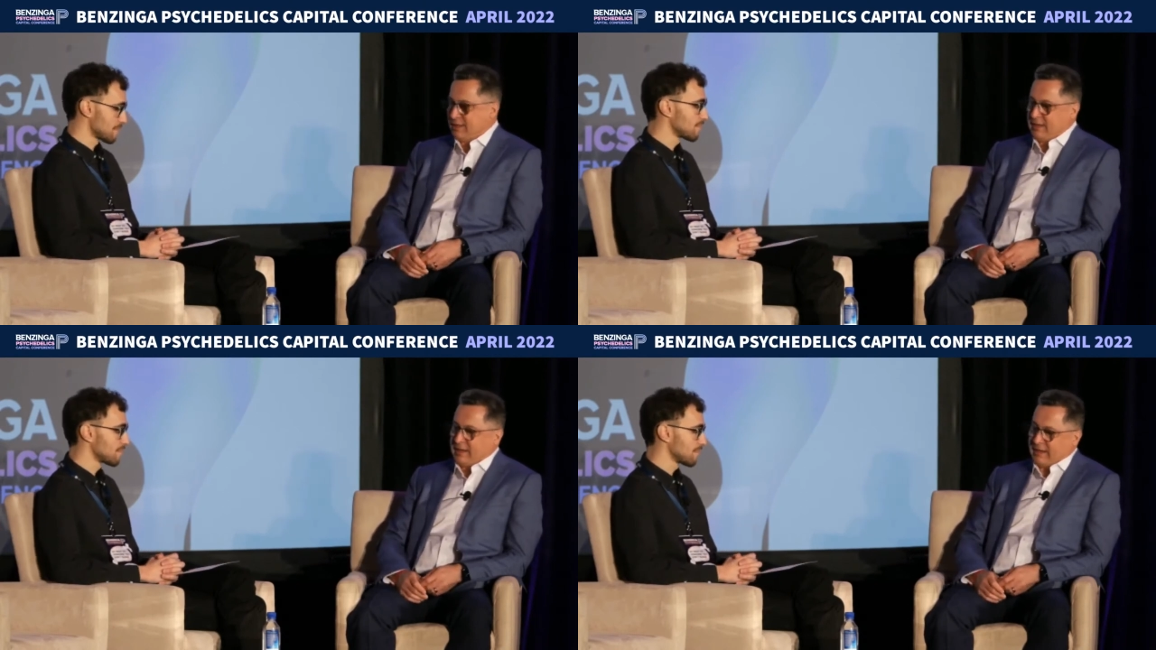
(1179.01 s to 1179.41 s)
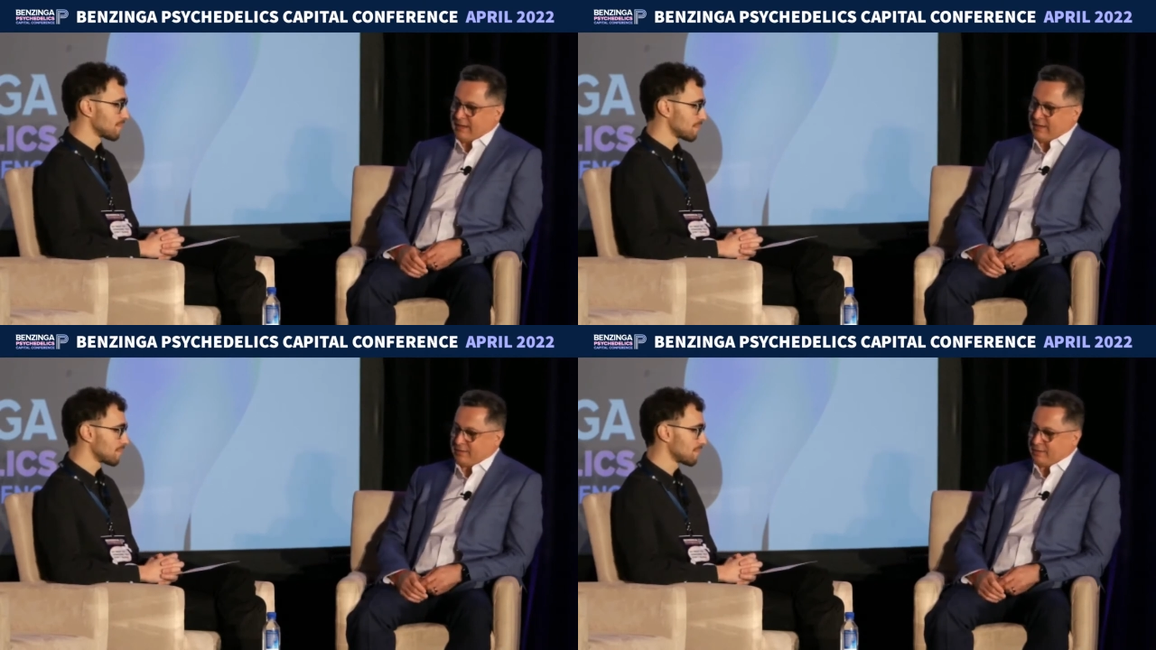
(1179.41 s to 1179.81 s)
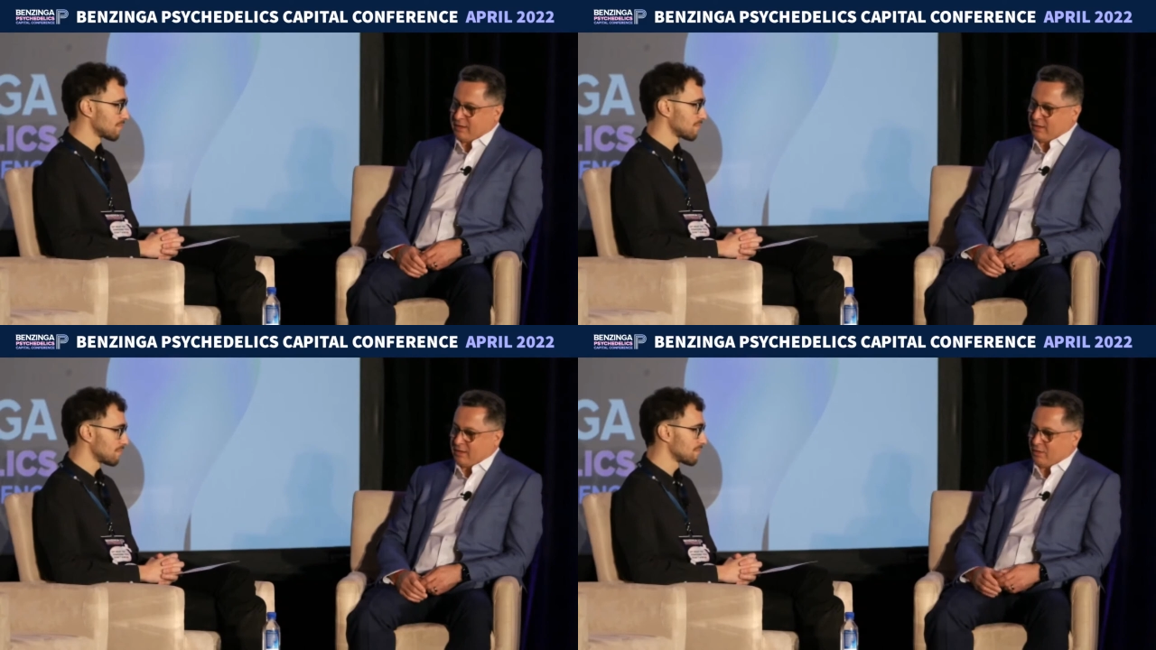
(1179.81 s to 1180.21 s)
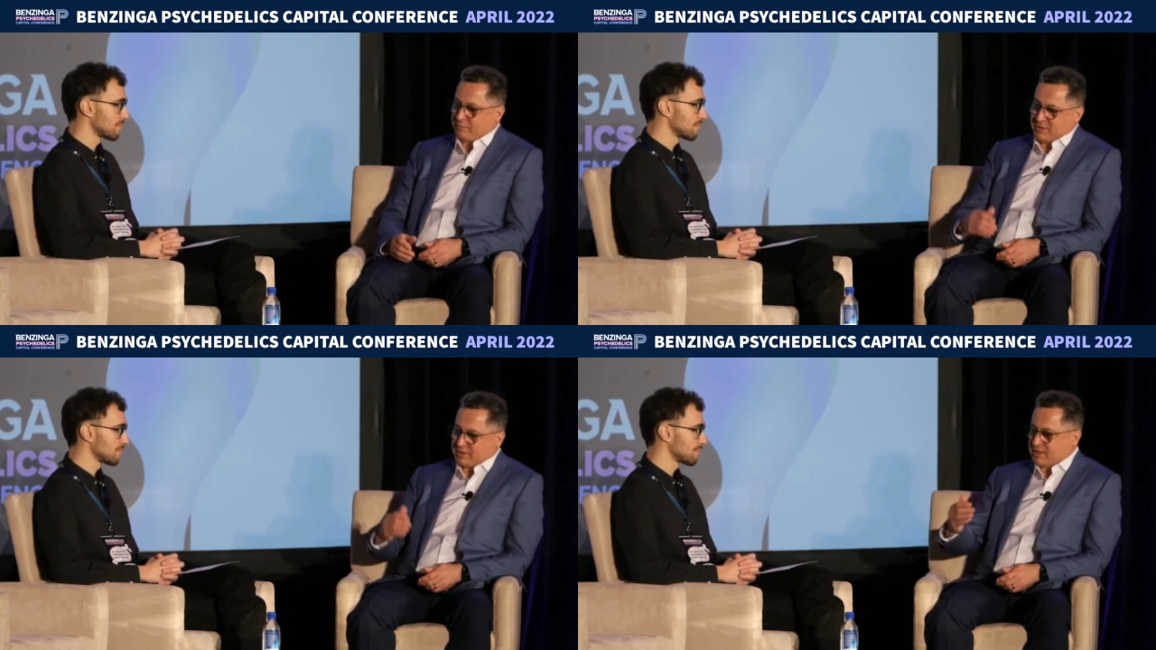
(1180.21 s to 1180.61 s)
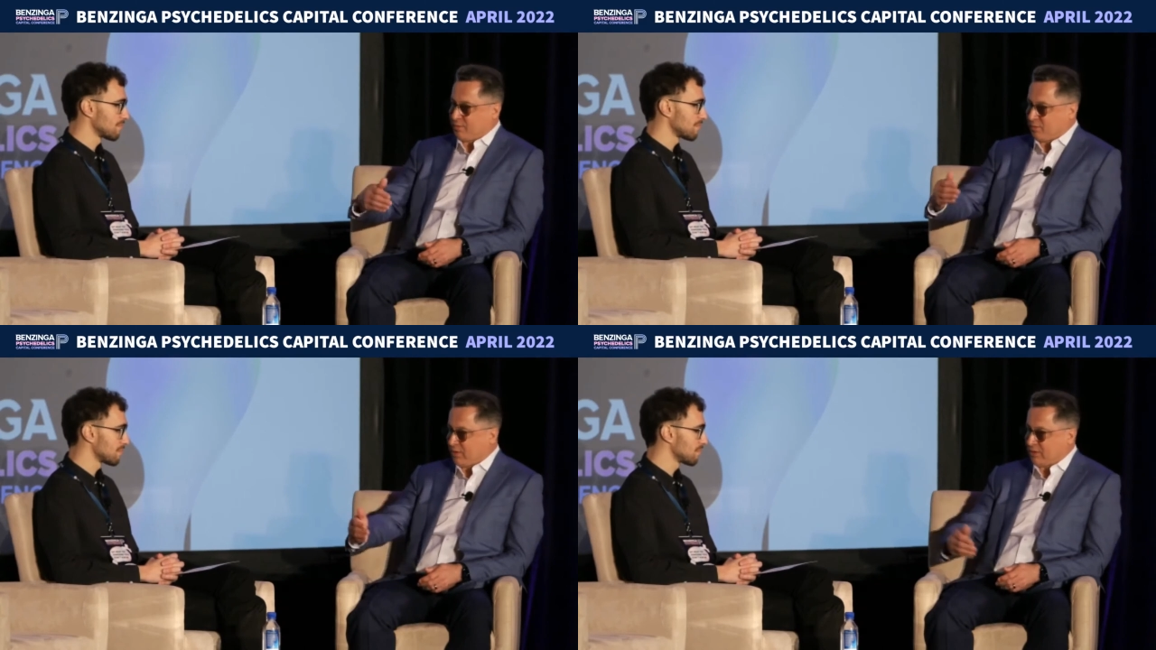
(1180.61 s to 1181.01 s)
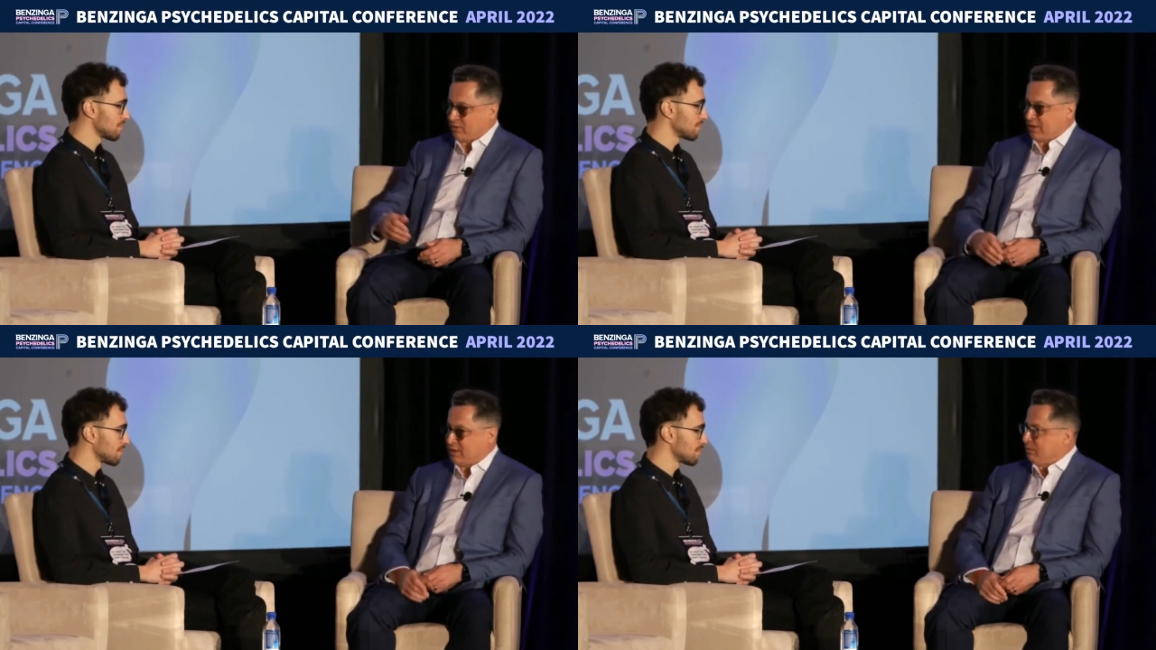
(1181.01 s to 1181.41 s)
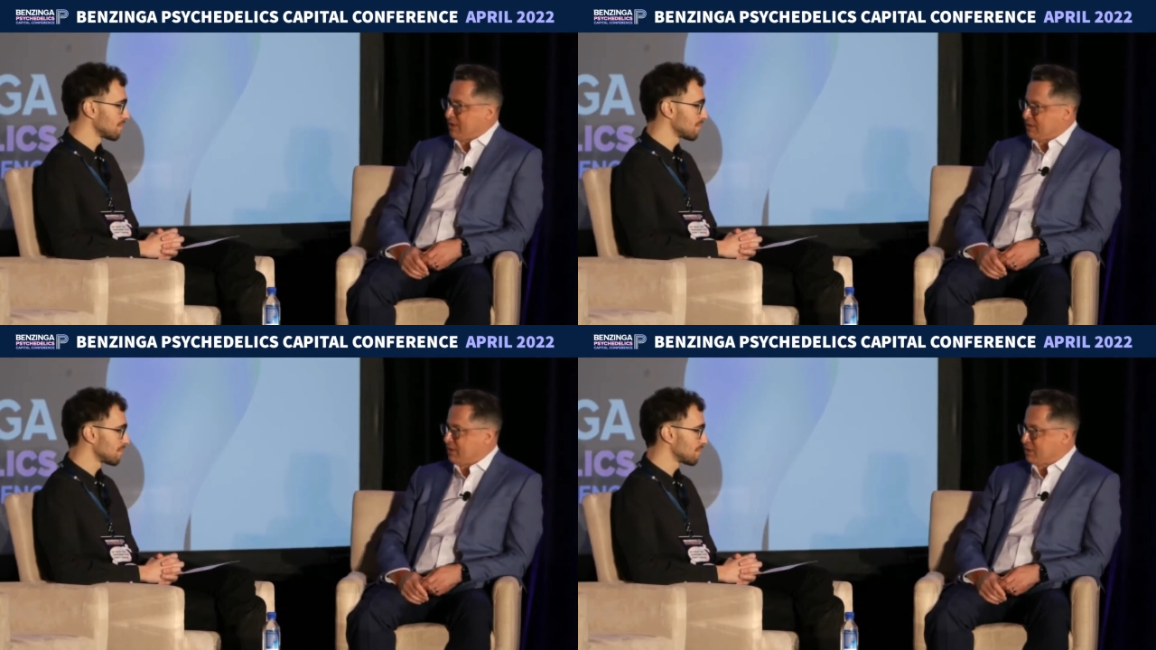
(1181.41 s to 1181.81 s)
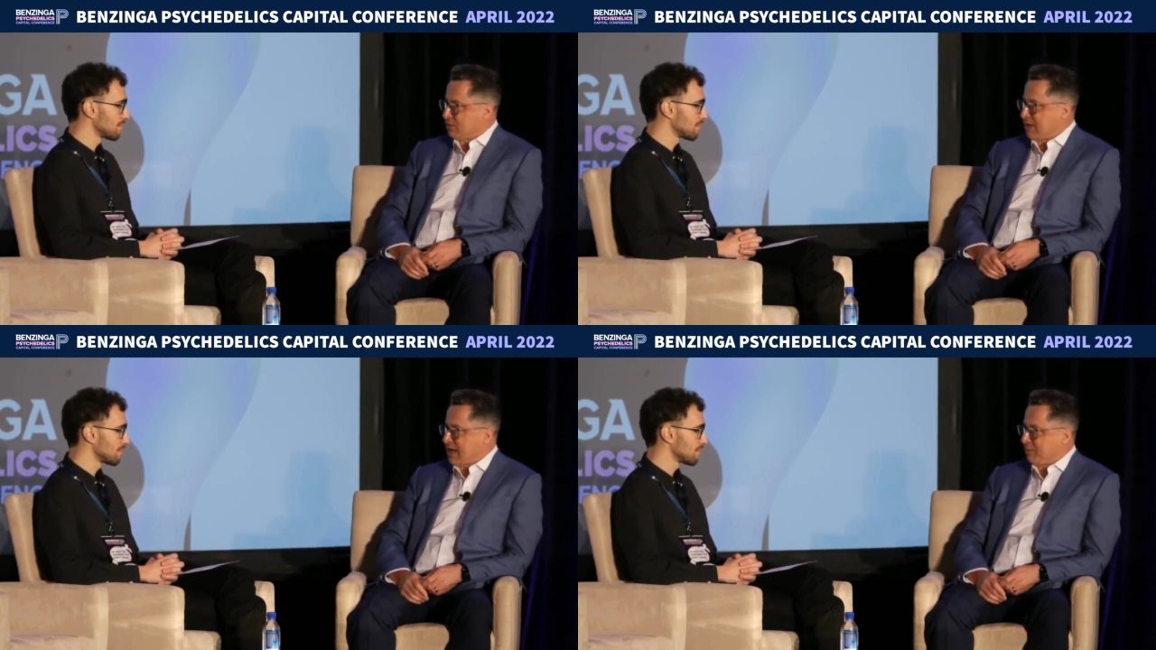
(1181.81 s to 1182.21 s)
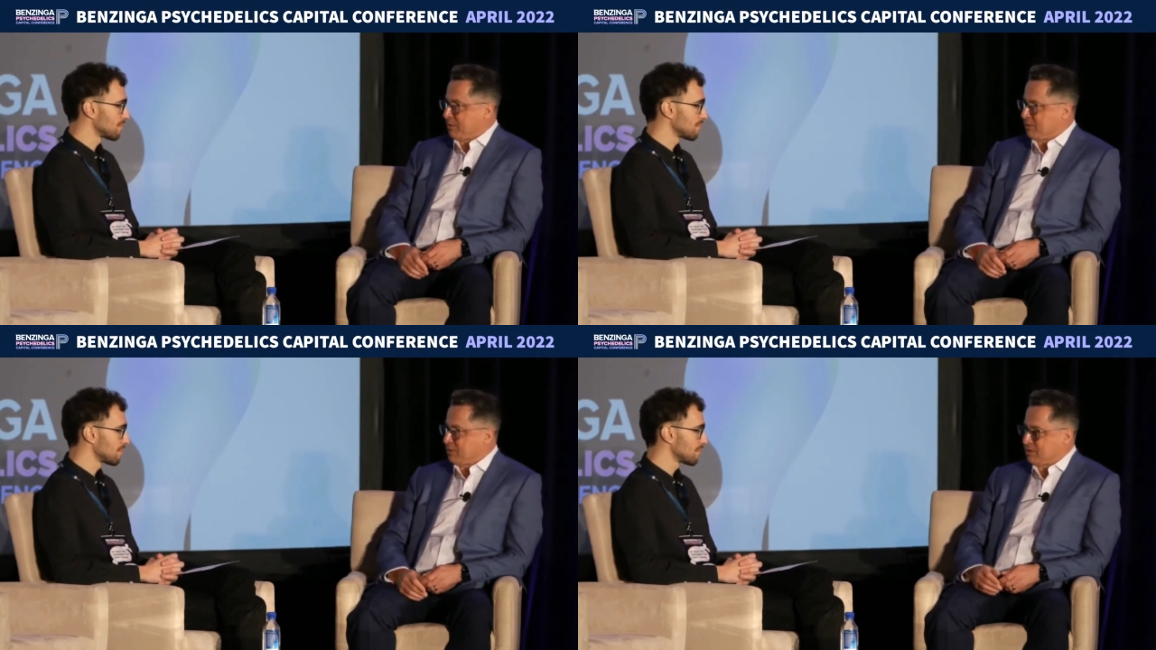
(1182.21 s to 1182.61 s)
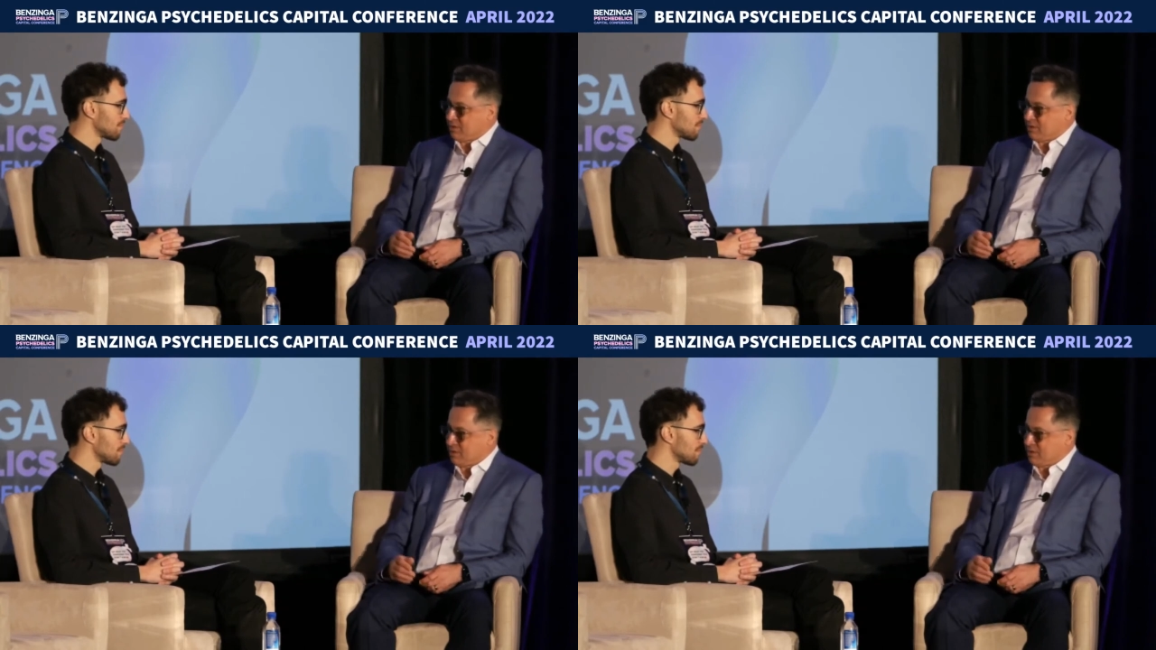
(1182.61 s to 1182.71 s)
Speaker 1: and uh, obviously at some point looking to raise additional capital to